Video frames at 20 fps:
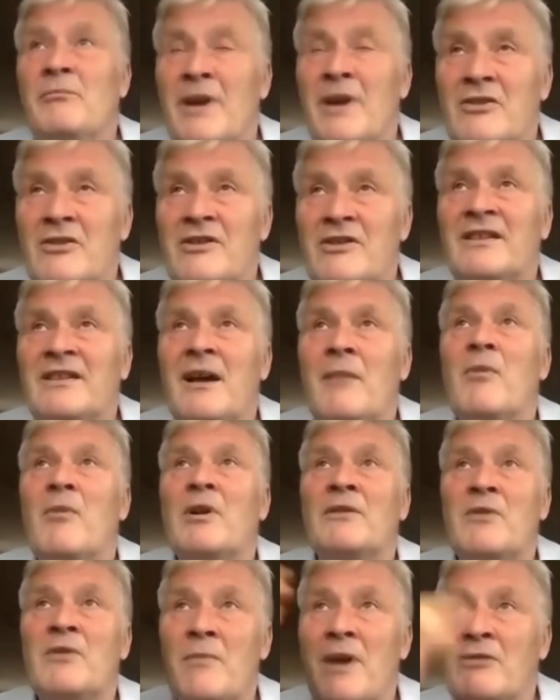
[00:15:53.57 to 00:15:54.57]
marry
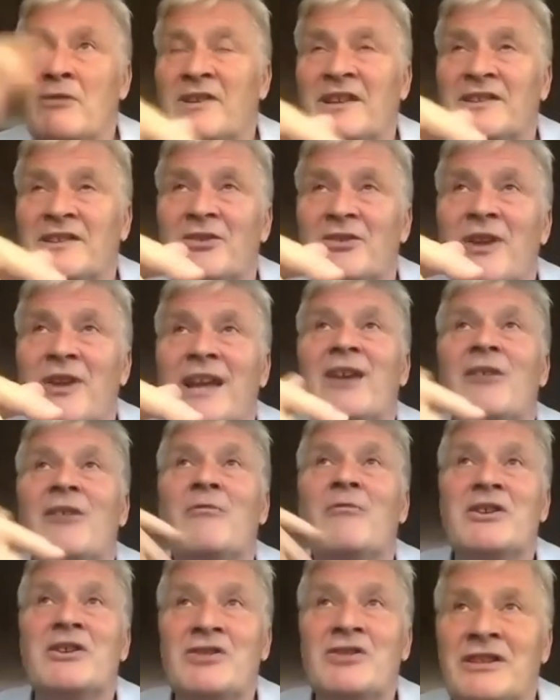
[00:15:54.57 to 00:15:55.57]
someone from outside your
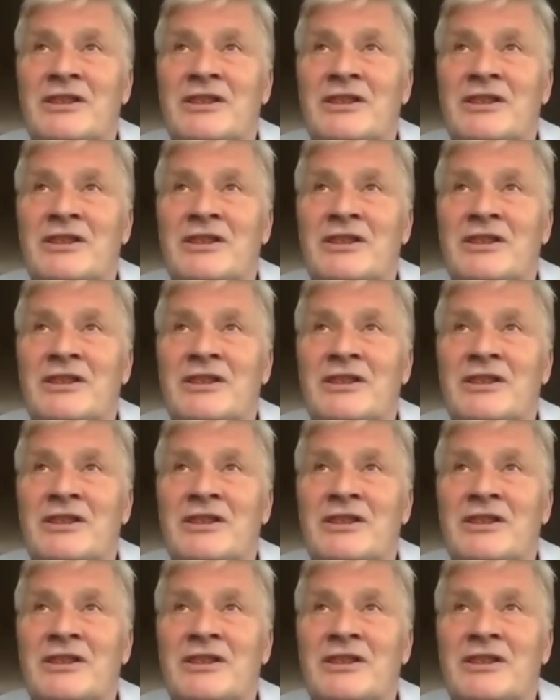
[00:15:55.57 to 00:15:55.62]
language,